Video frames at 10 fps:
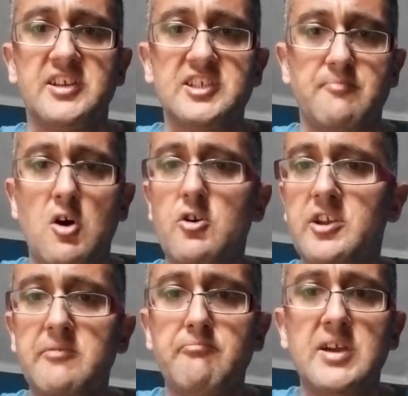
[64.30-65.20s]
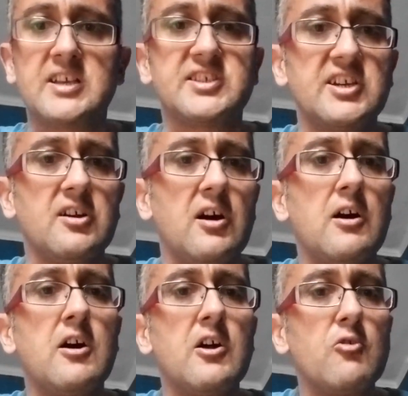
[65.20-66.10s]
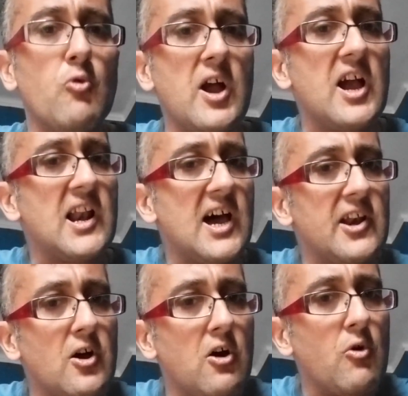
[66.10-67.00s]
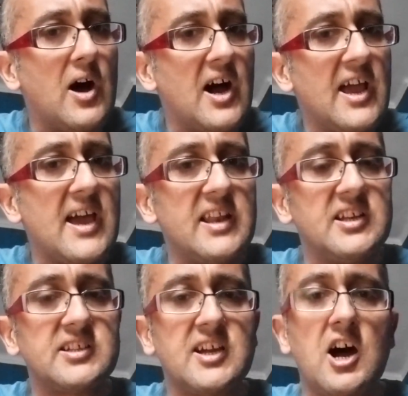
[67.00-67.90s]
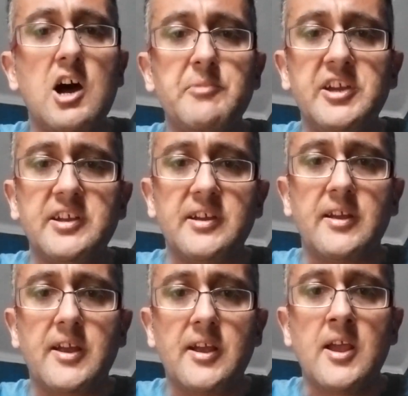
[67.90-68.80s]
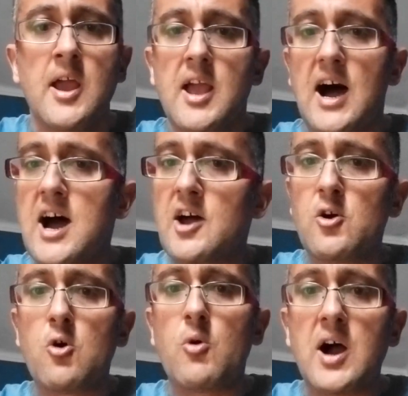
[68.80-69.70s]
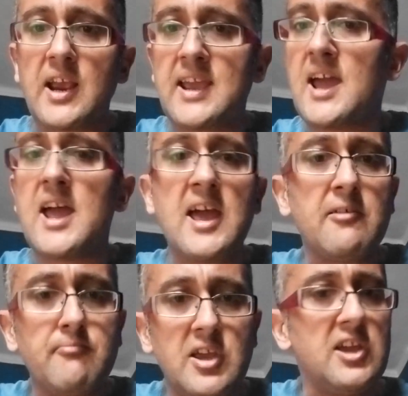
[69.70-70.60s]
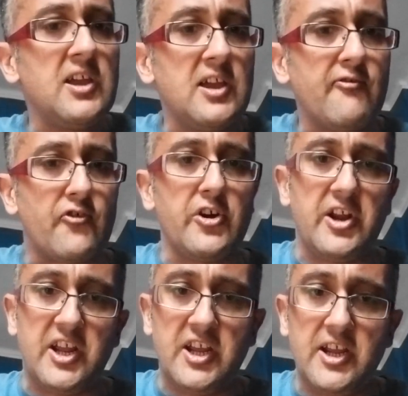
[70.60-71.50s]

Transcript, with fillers: and smoking big cigar. Well, I know I had it coming, I know I can be free.